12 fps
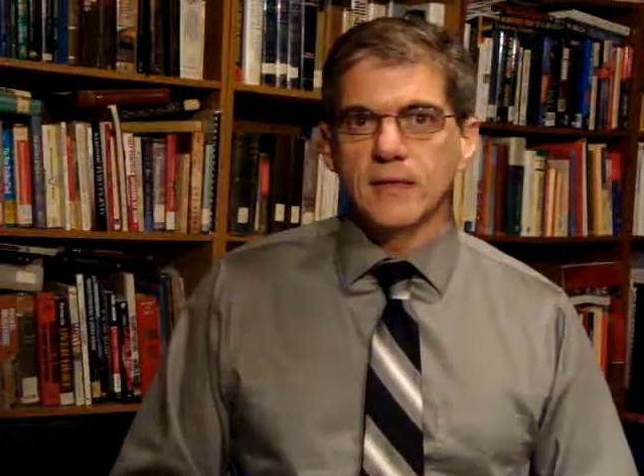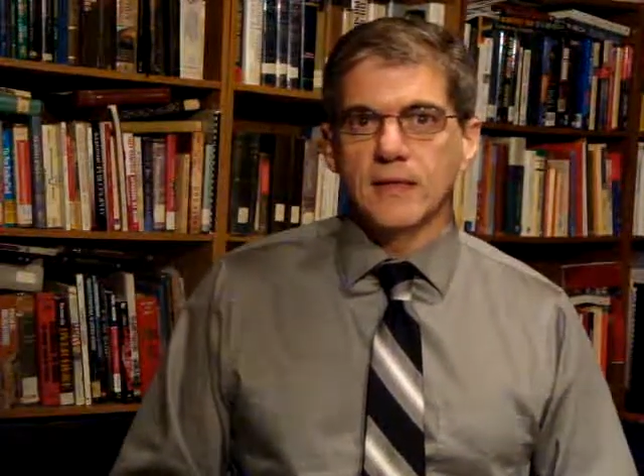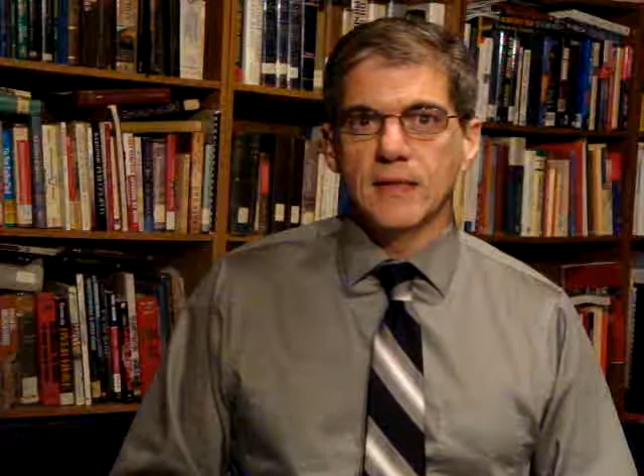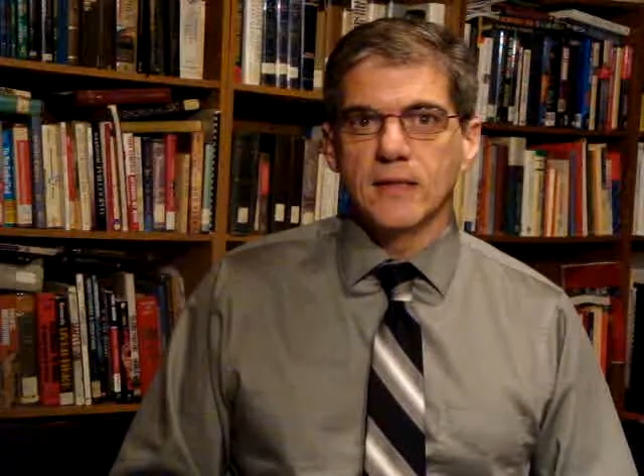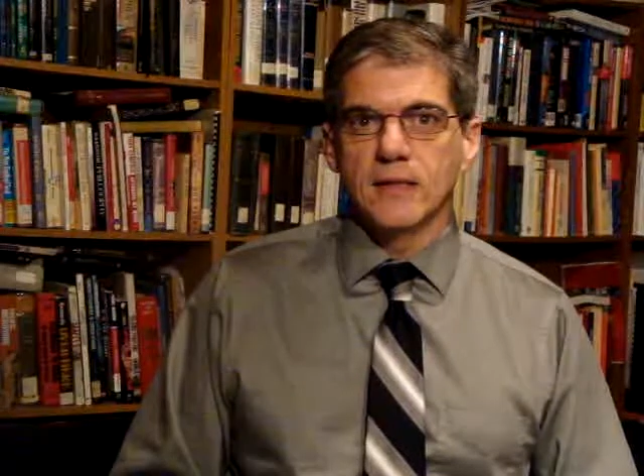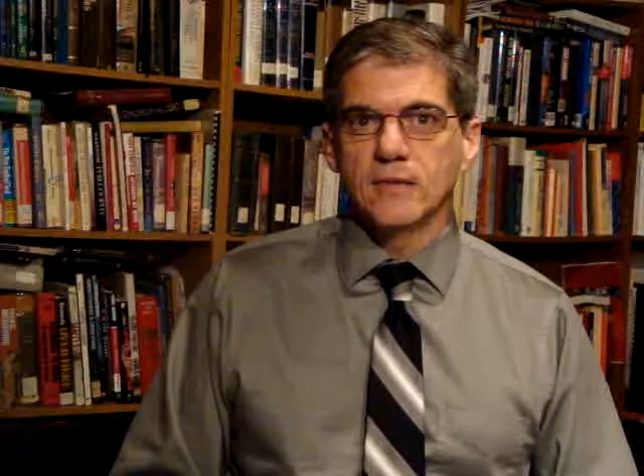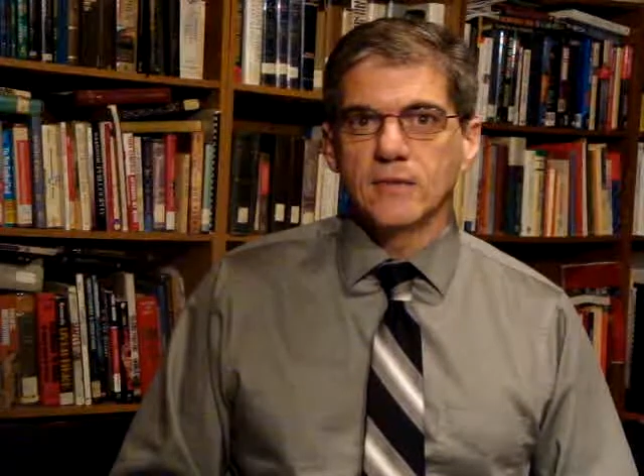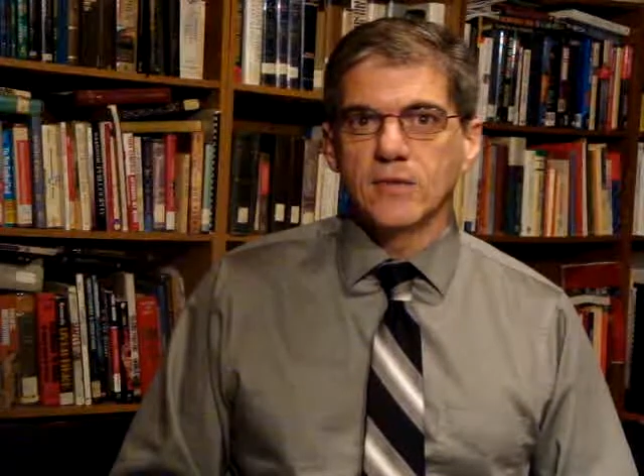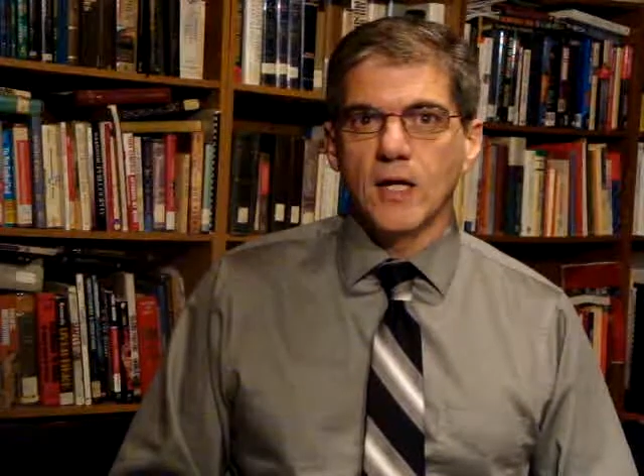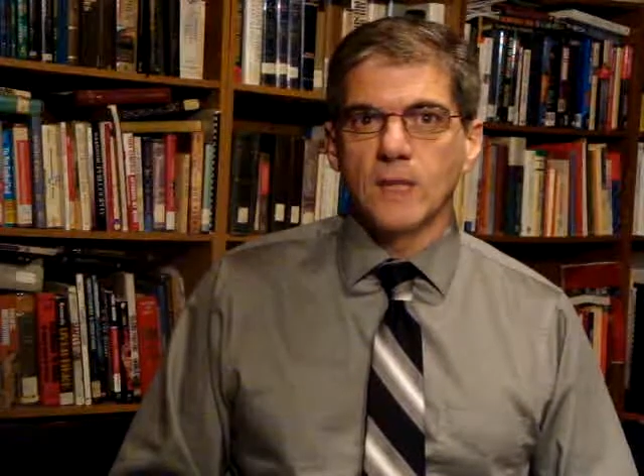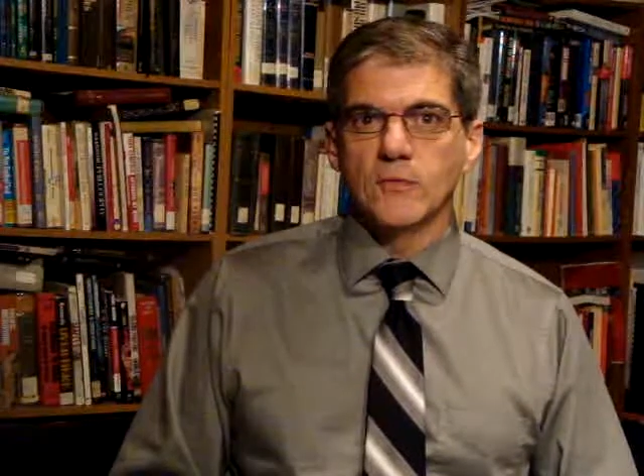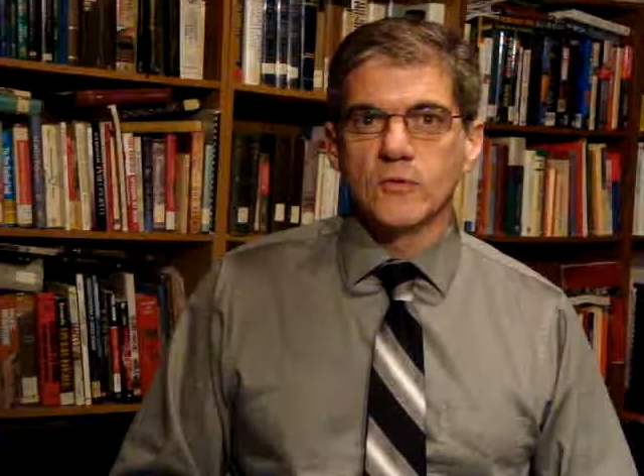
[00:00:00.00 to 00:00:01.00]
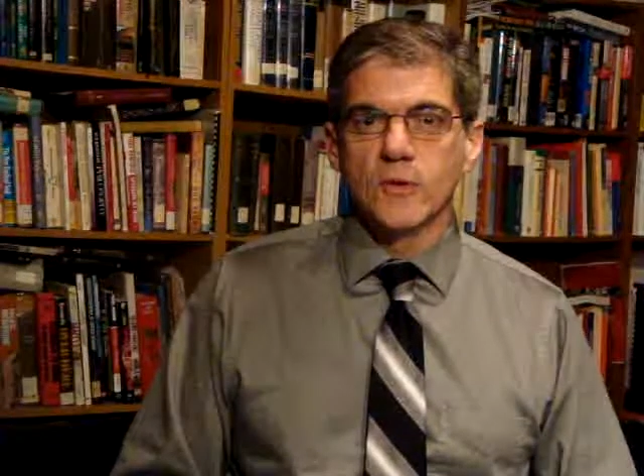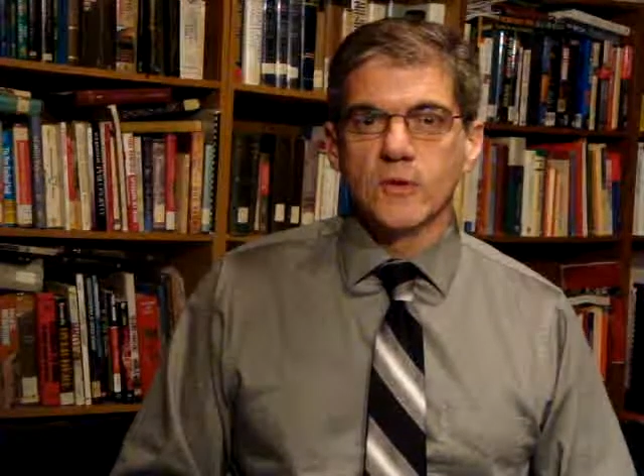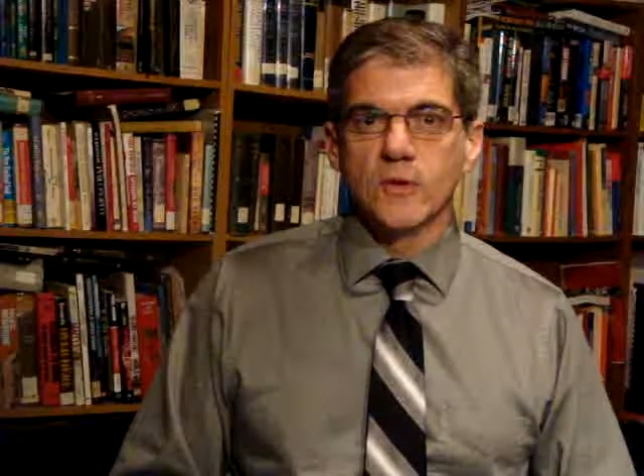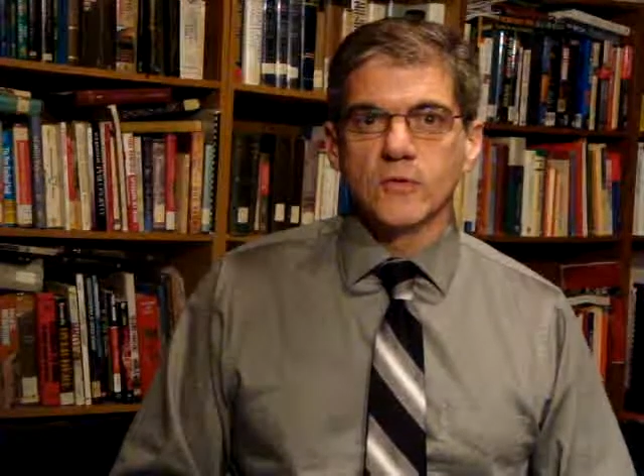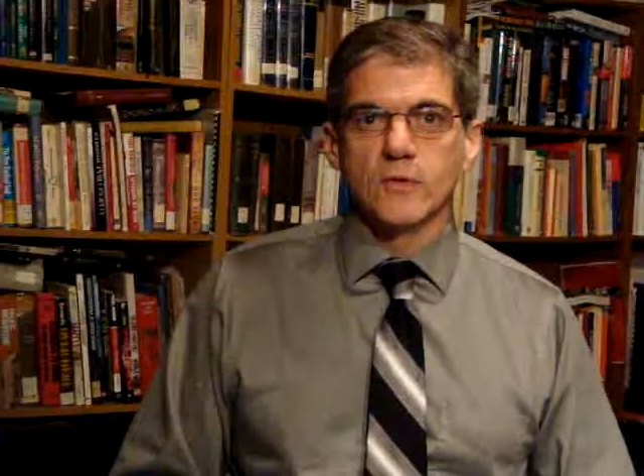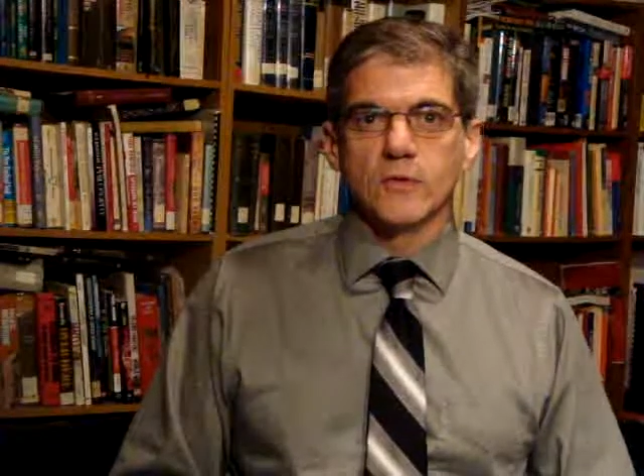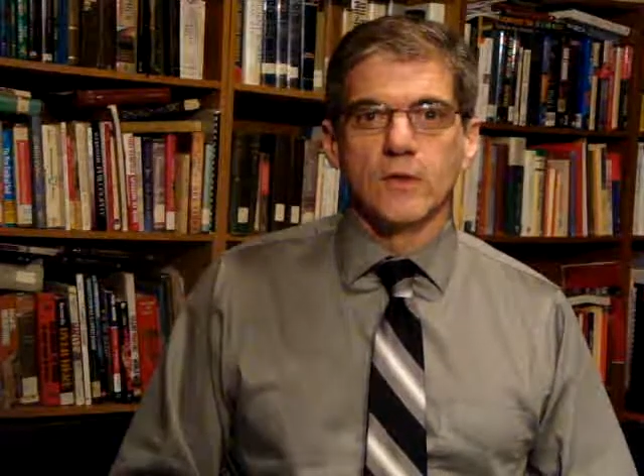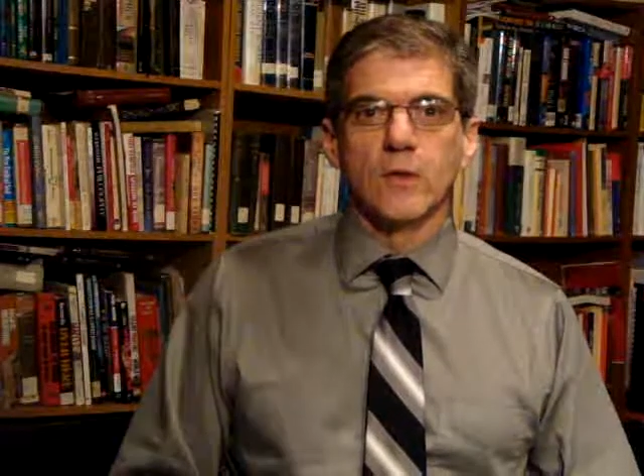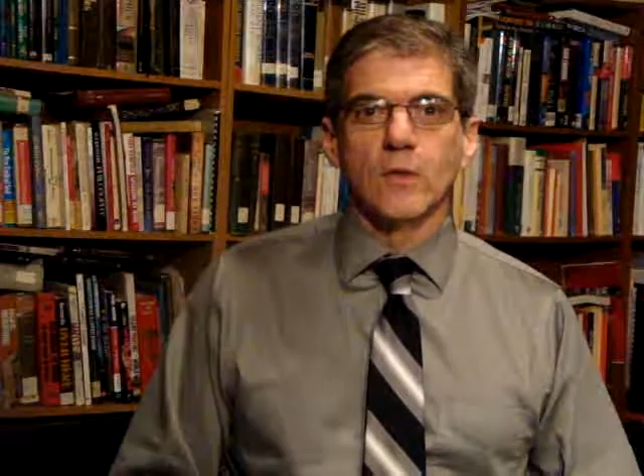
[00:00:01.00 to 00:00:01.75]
in jobs where there's